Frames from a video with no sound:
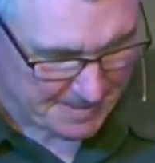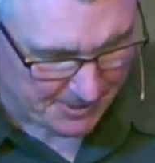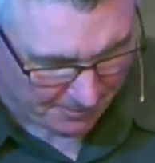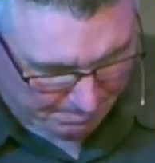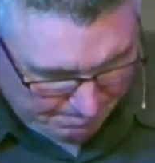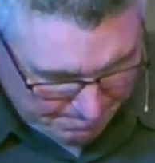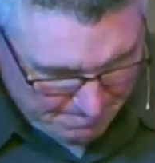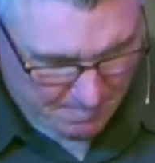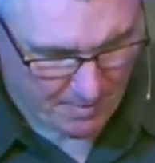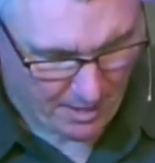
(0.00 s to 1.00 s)
So
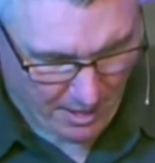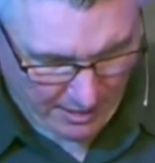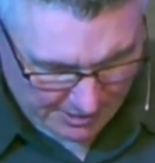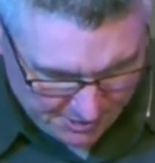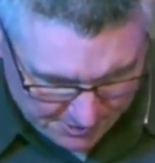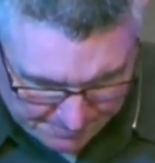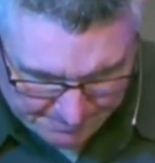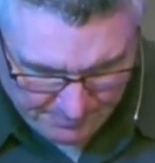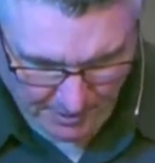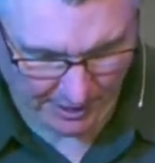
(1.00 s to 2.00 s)
let's
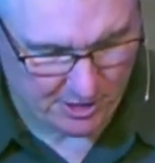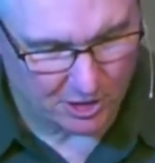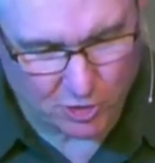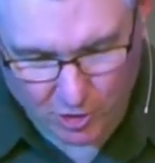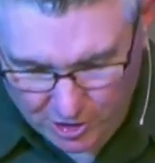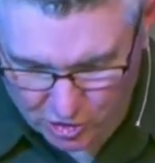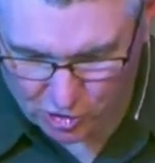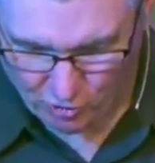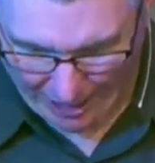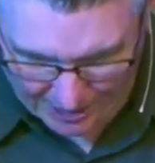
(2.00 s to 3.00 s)
start to
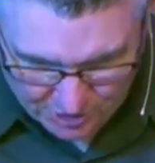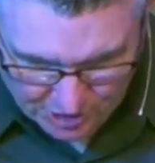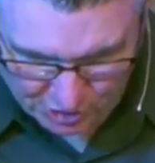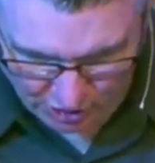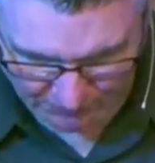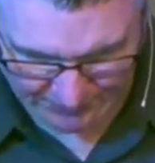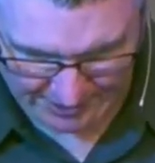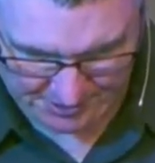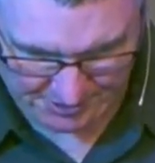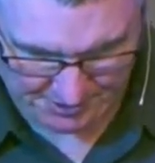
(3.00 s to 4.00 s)
scratch the
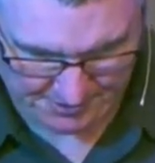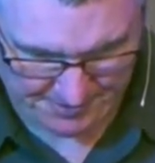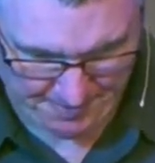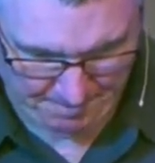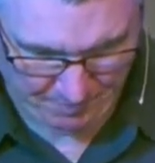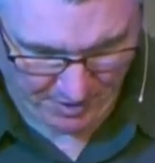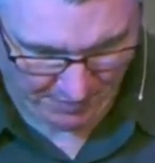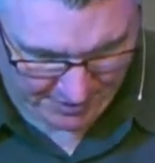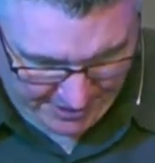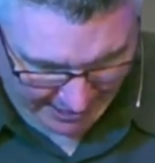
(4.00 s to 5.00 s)
surface
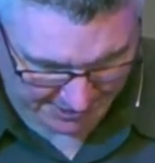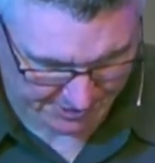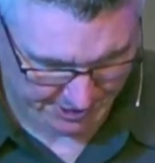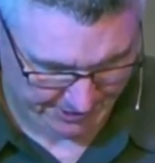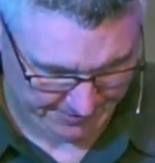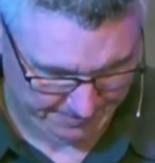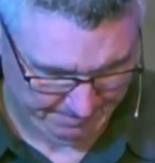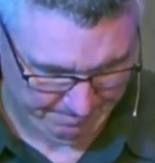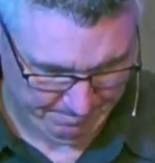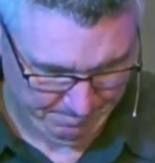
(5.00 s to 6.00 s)
of the text here.
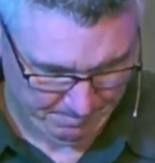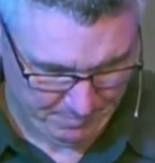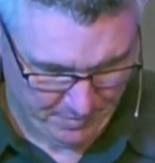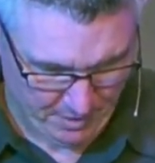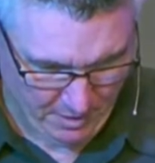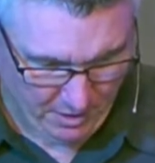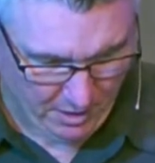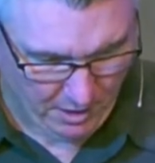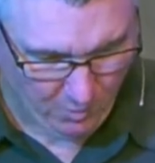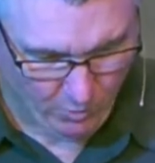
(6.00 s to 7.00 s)

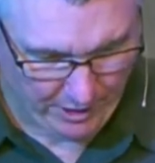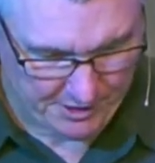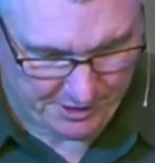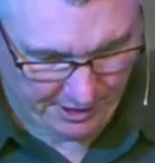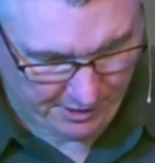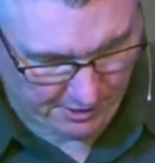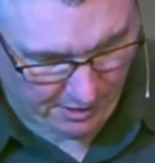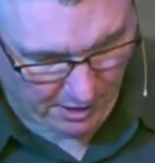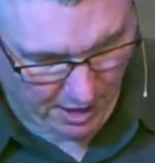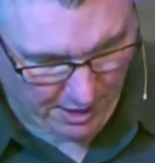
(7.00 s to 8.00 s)
We're going to see
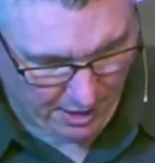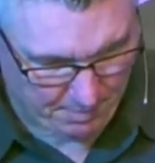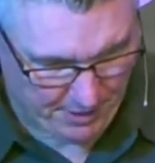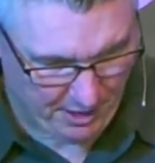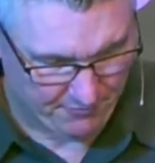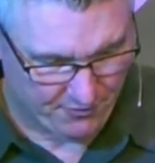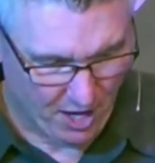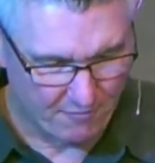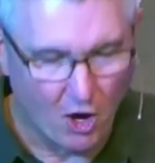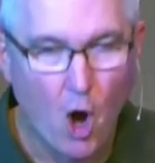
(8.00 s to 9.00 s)
a bit of
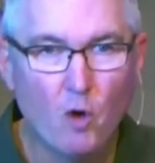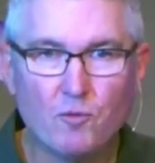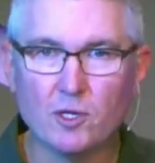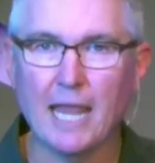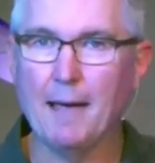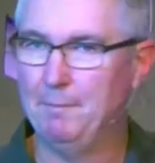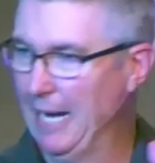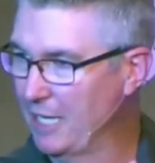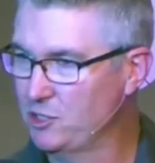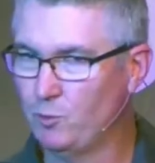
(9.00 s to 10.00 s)
overlap
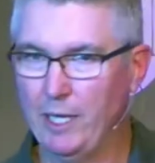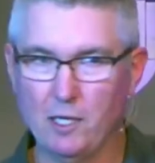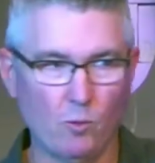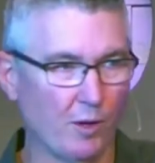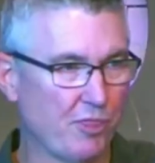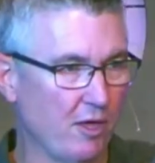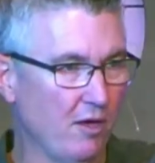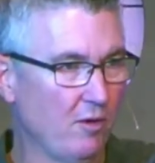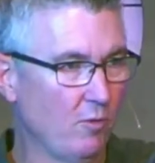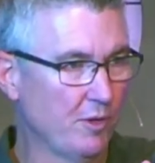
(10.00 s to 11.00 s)
next week with
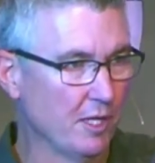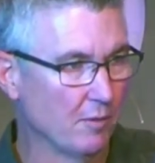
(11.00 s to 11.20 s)
the